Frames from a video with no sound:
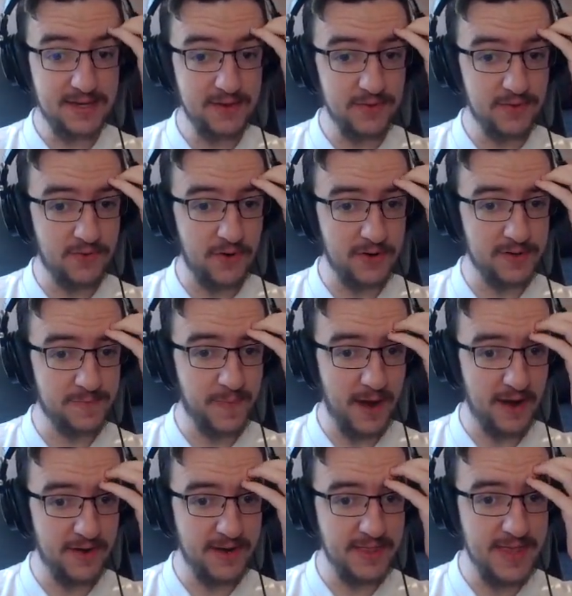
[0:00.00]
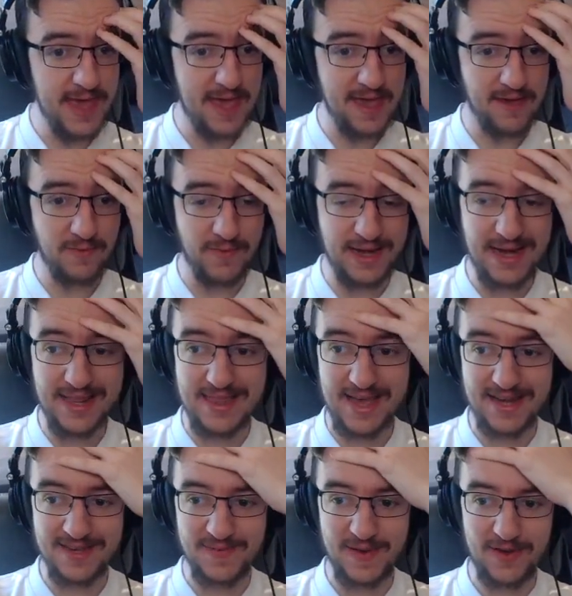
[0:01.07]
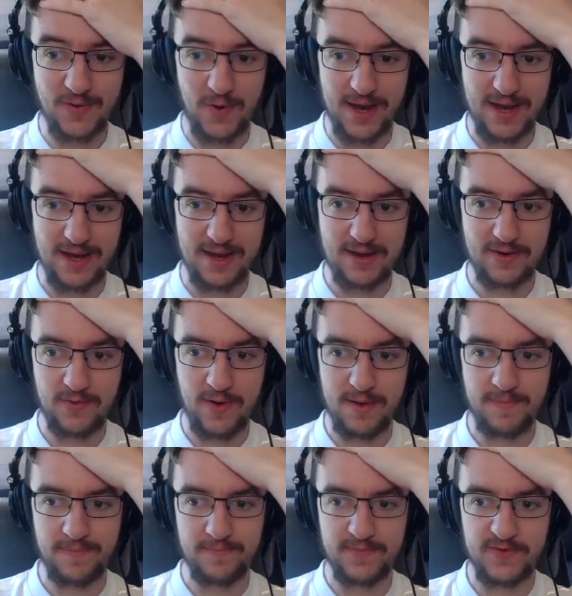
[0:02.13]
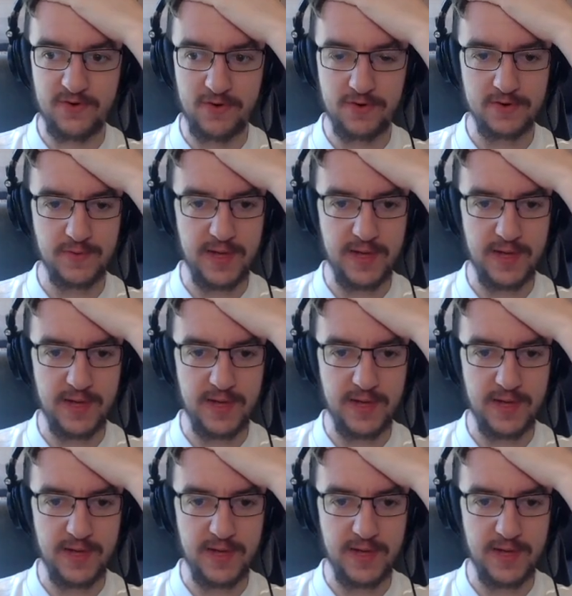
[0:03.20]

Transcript: to the crossbar in there, we need that to be quite quite strong as